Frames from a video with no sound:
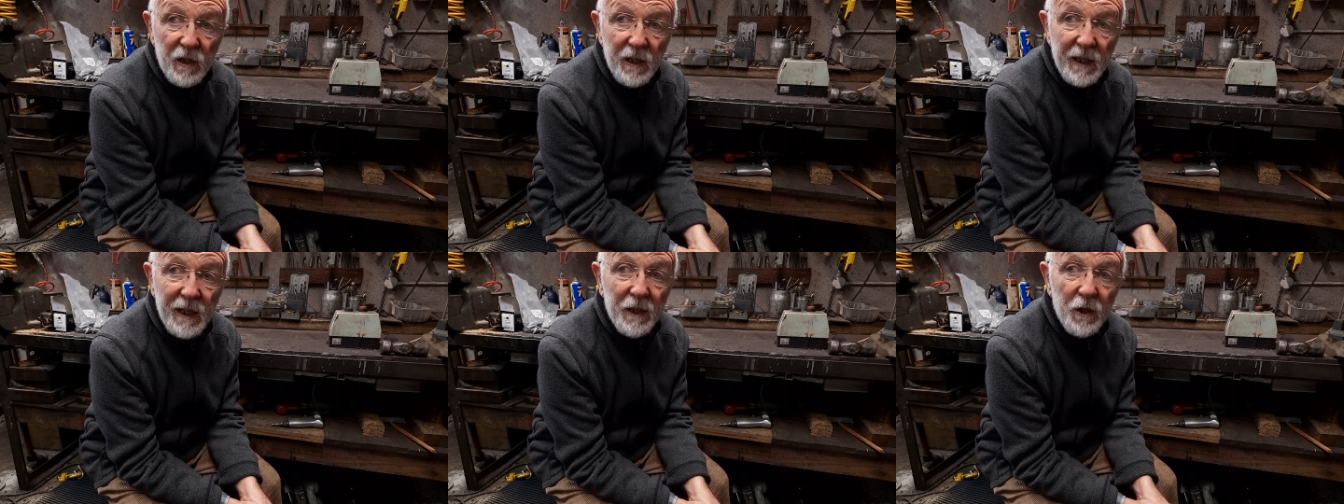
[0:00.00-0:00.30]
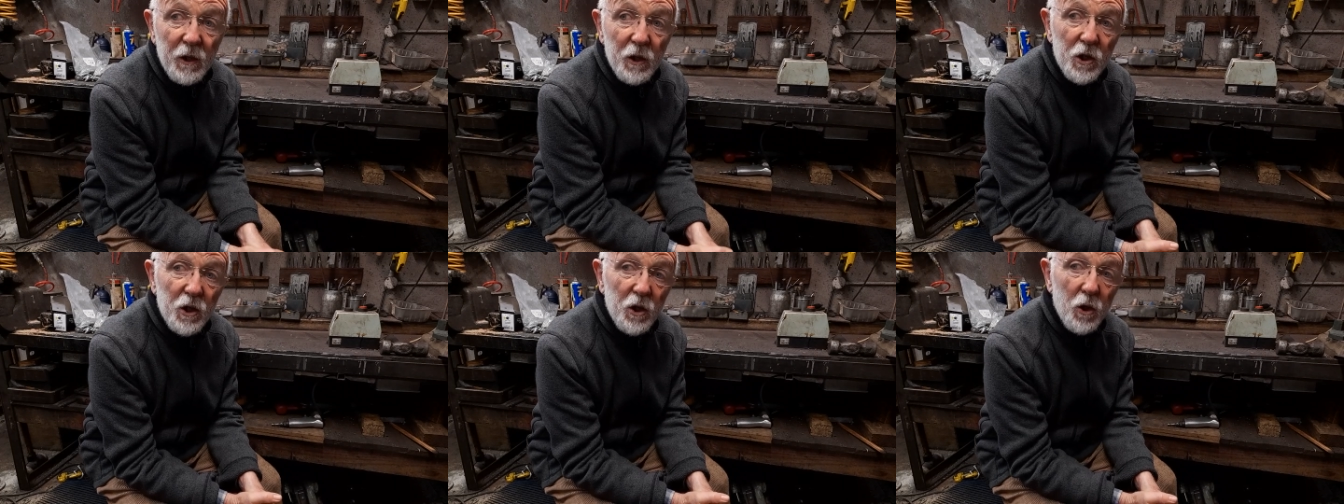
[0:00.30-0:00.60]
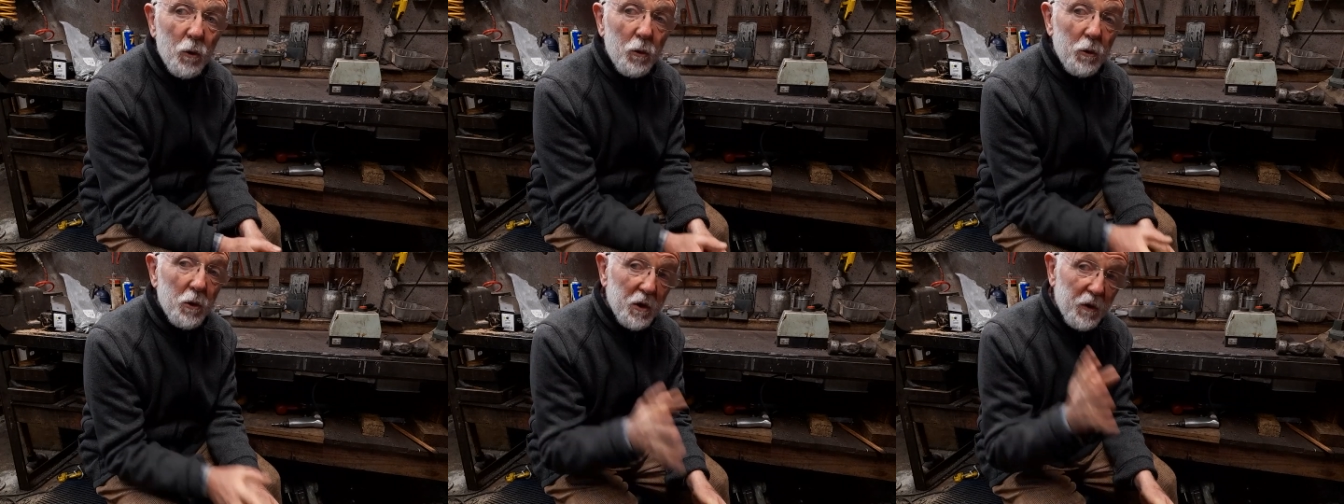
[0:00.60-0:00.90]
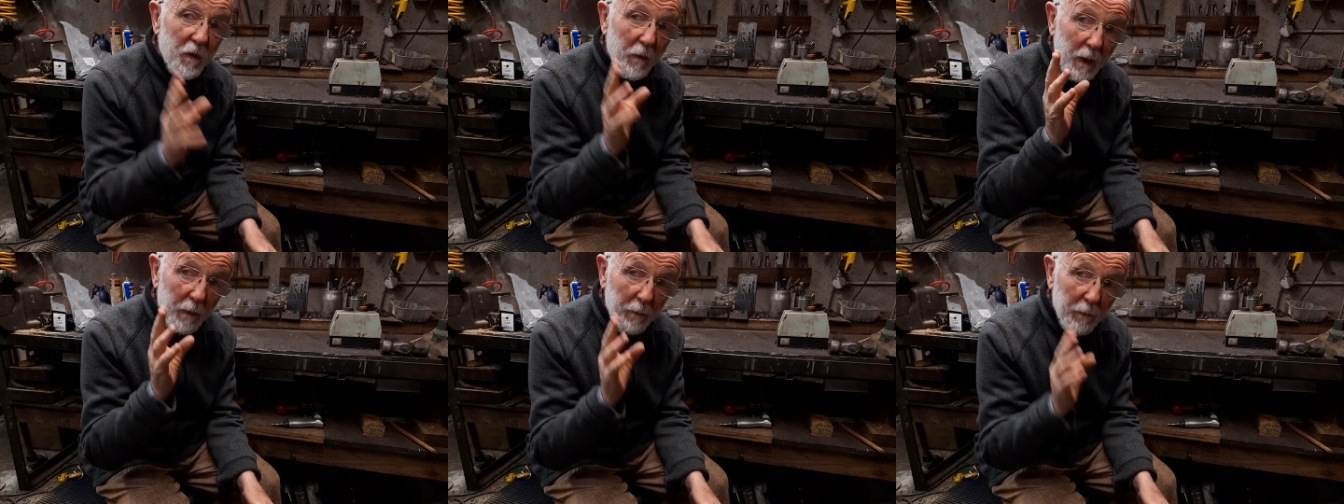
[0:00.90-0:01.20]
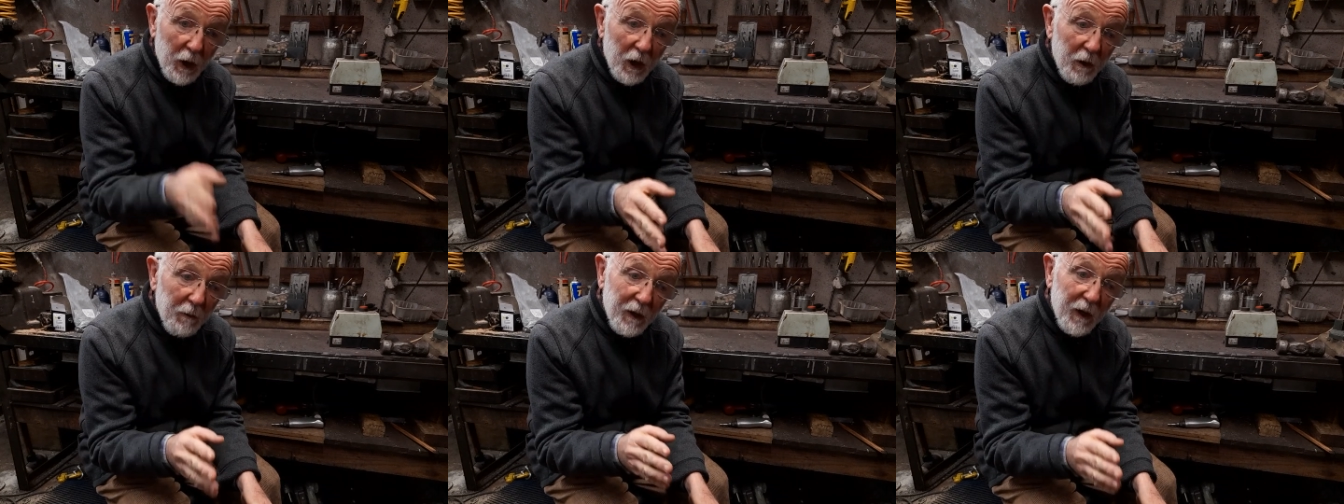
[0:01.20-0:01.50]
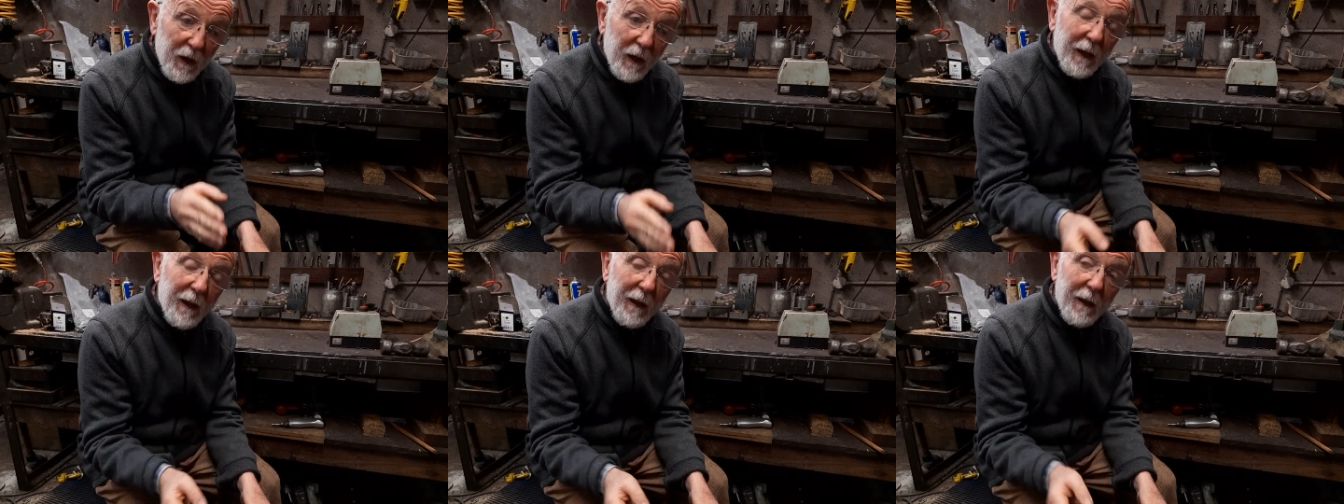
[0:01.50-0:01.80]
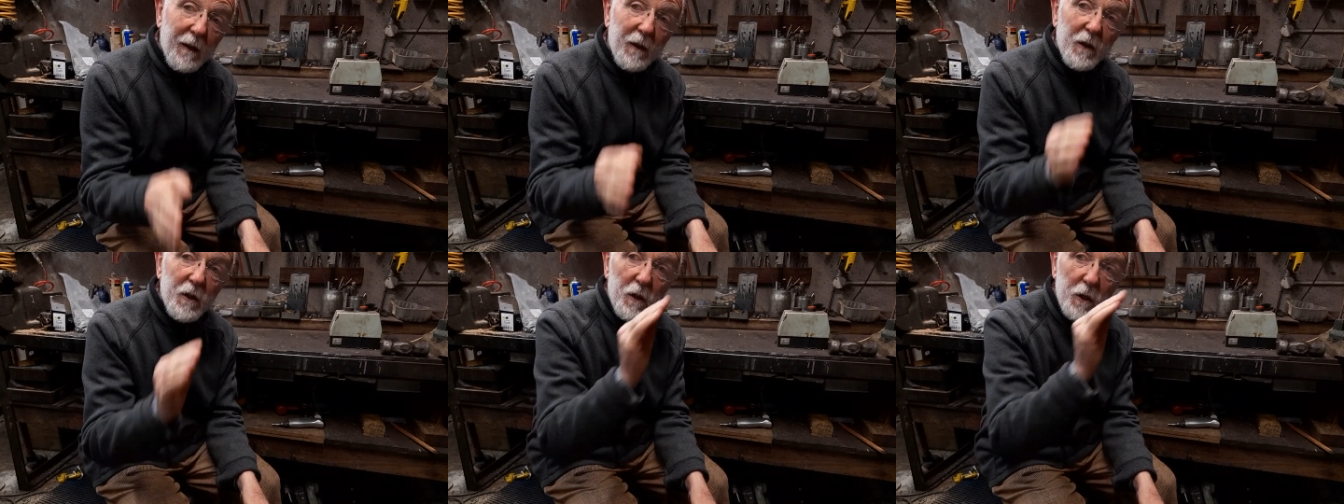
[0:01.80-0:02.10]
to get the stones from the bottom of the
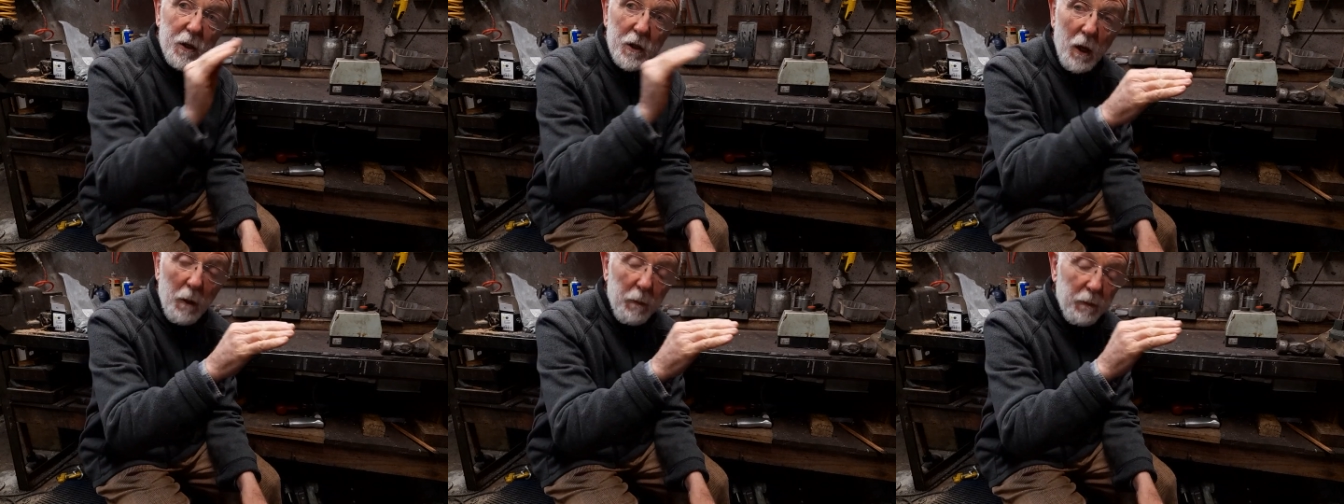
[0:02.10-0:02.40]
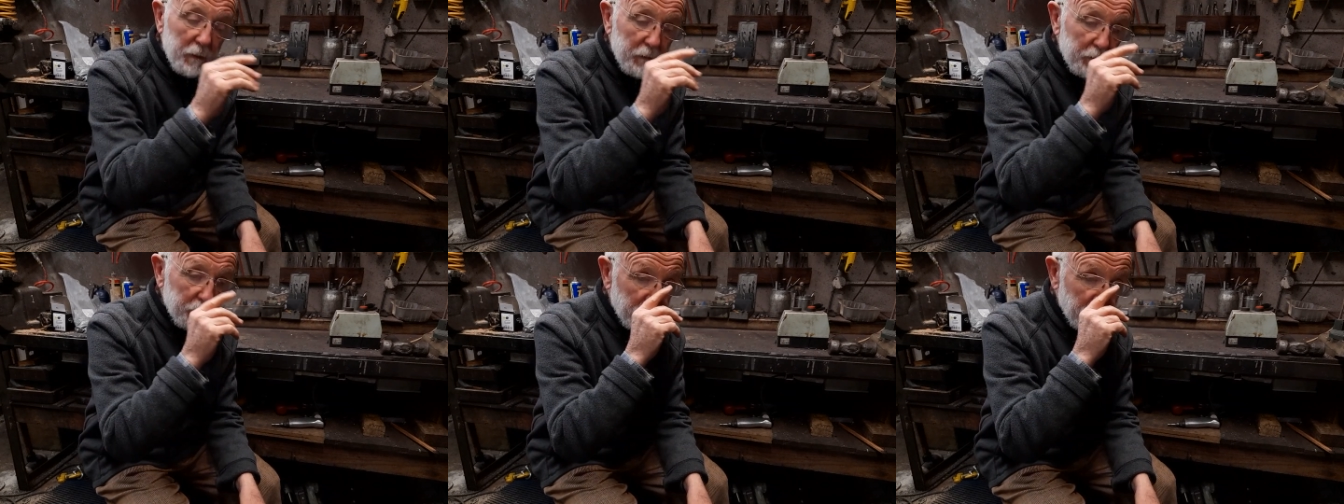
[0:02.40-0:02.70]
hill to the top.